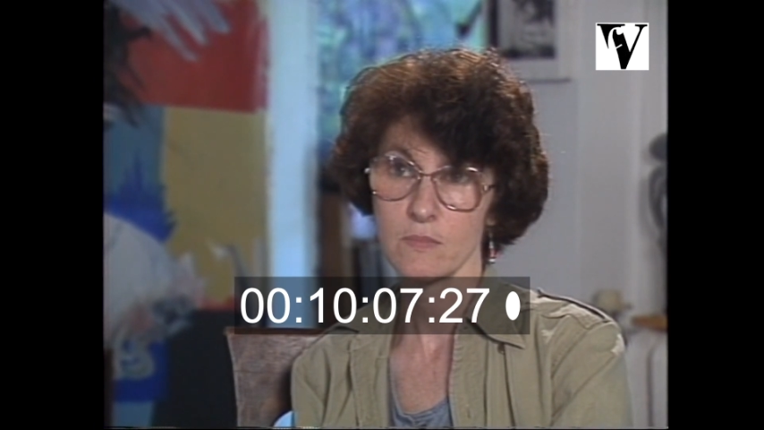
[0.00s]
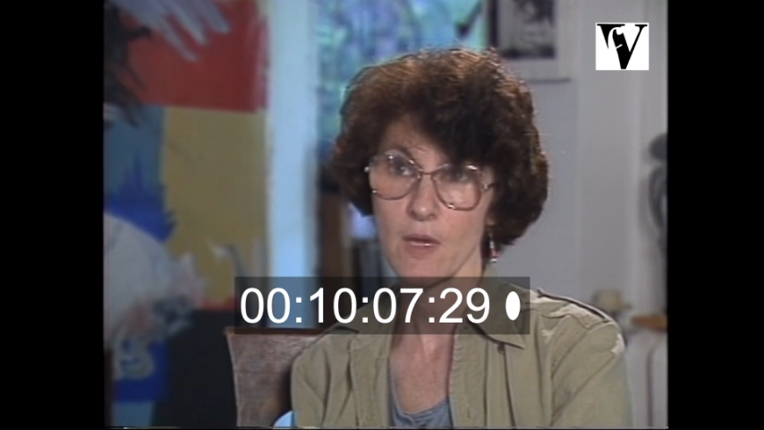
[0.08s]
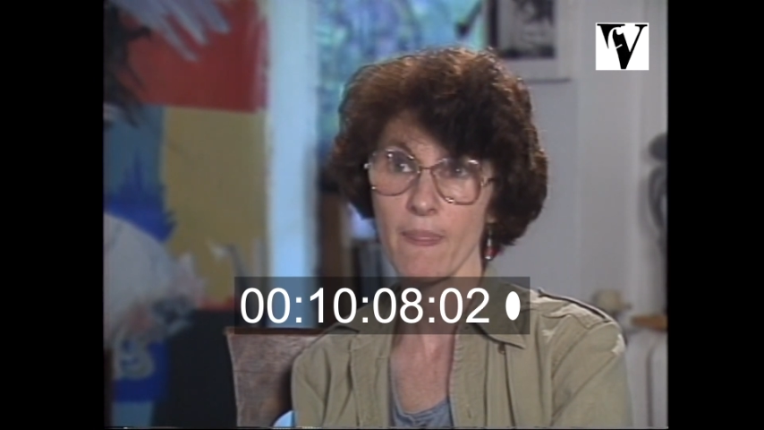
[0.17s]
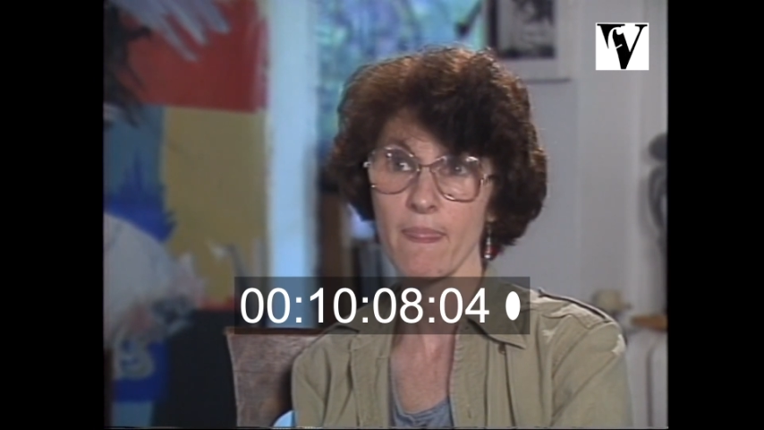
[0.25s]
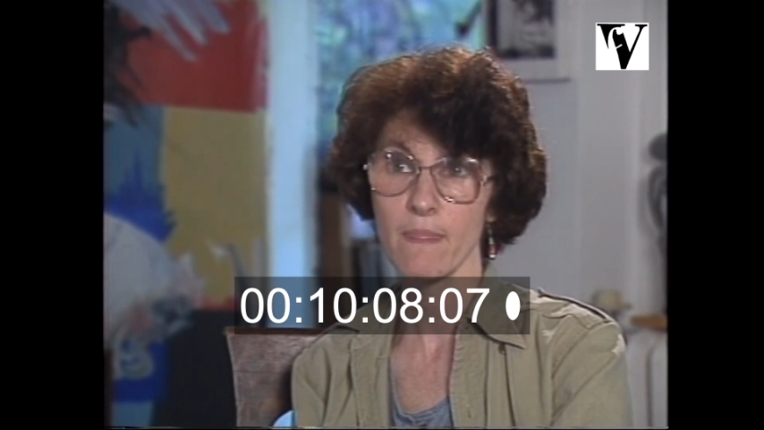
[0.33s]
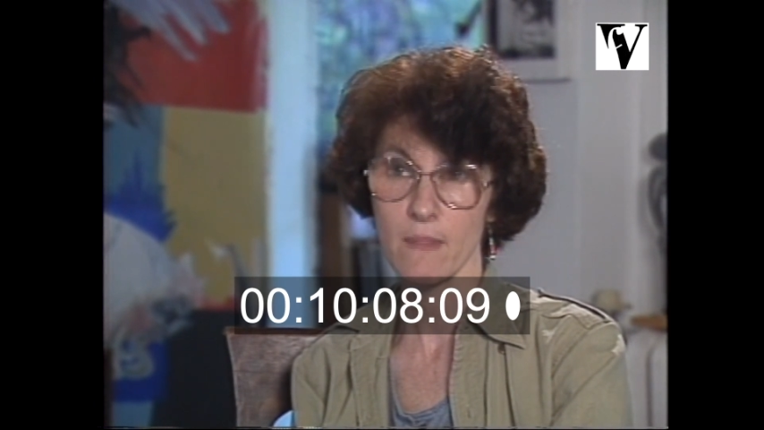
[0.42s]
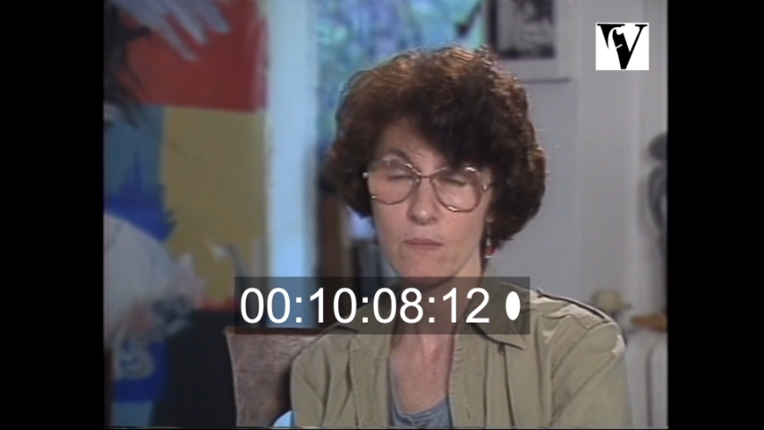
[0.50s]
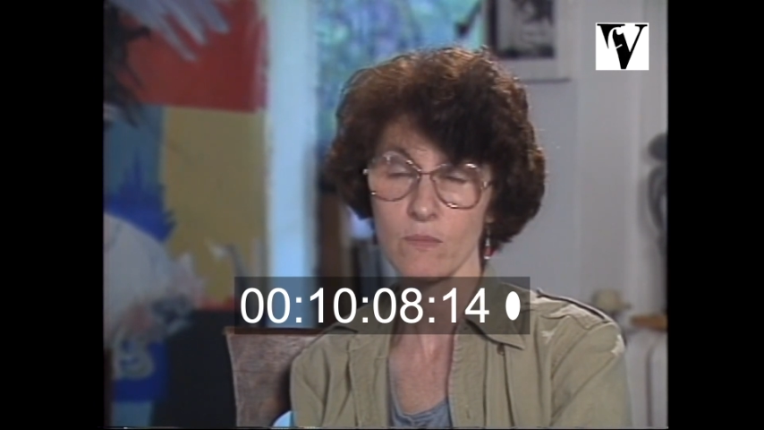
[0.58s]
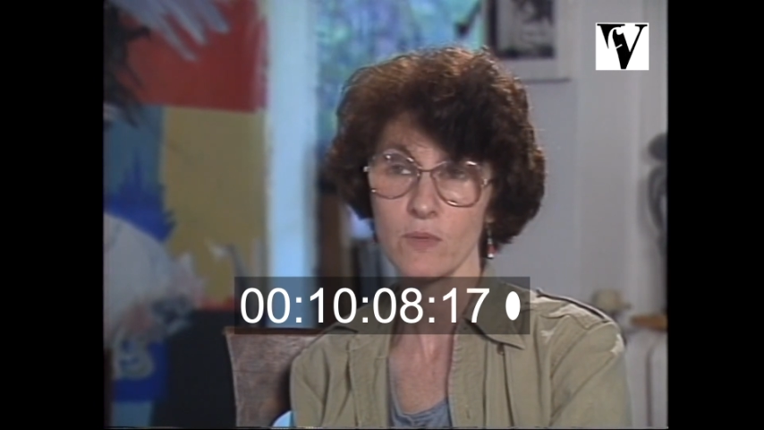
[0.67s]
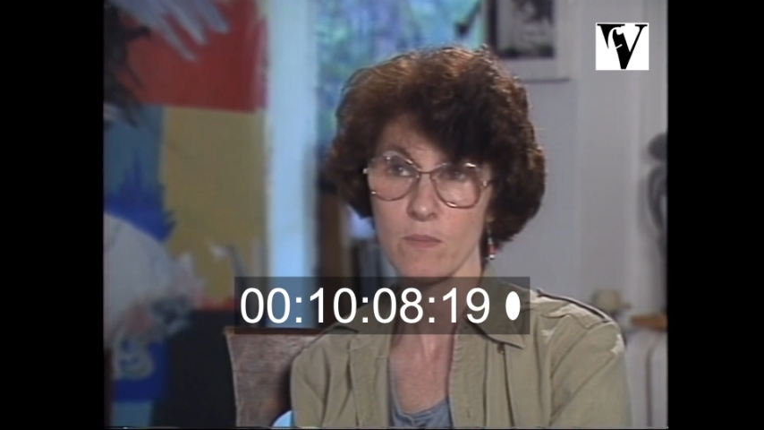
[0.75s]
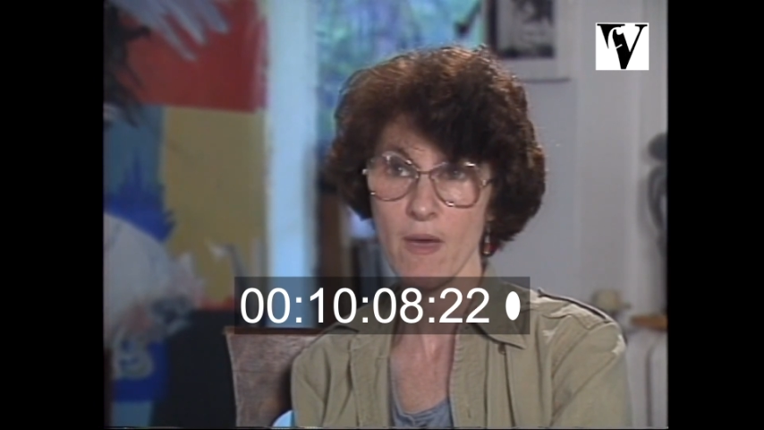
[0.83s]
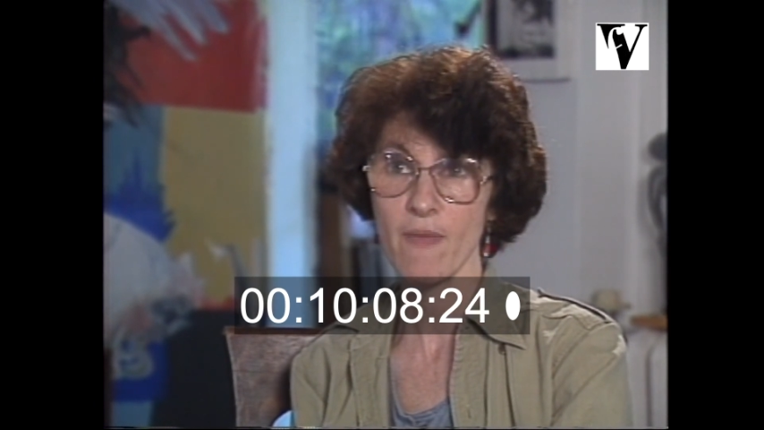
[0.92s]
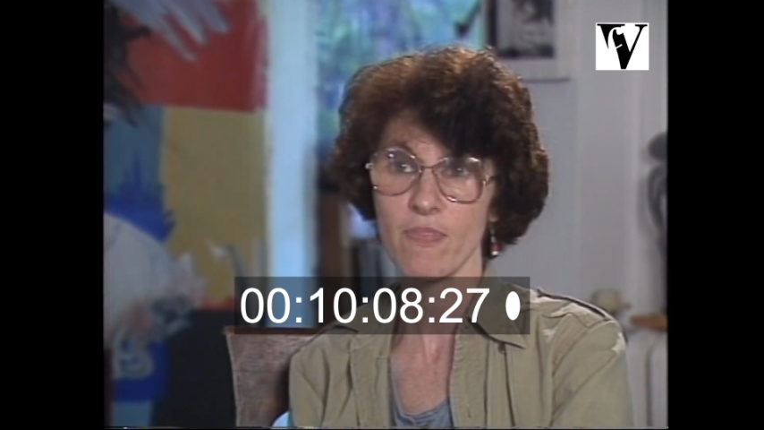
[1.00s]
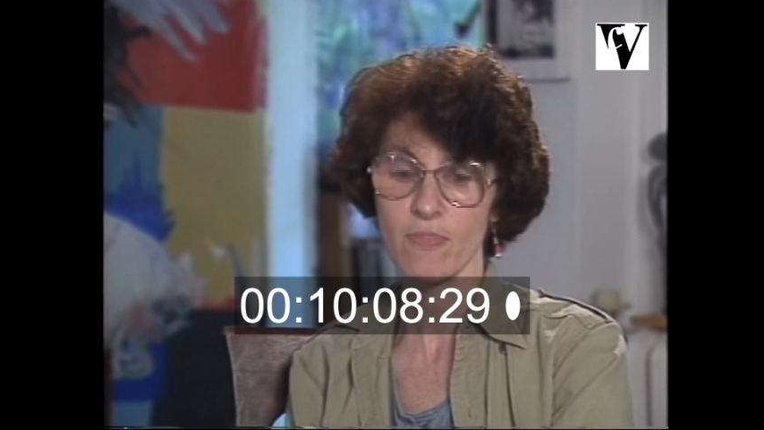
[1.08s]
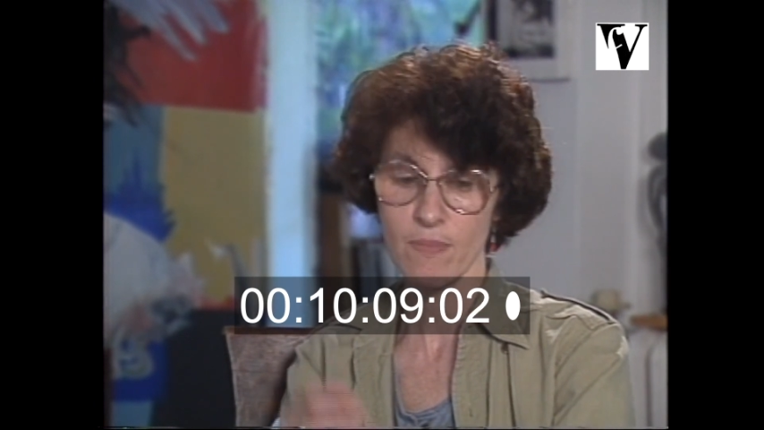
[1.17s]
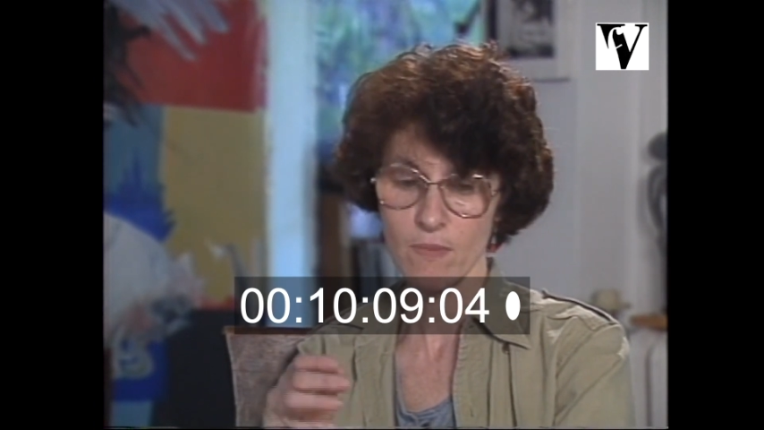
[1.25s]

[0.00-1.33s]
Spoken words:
And we met